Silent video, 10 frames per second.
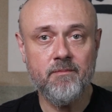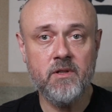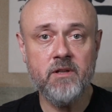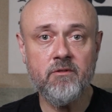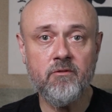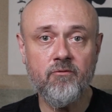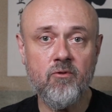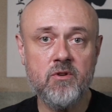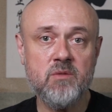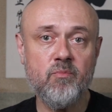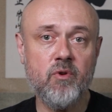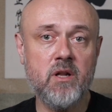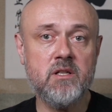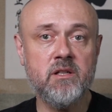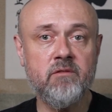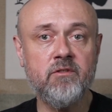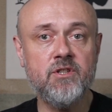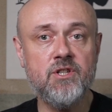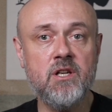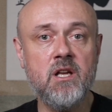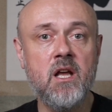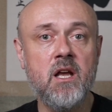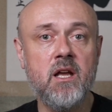Liv-4 spreads liver qi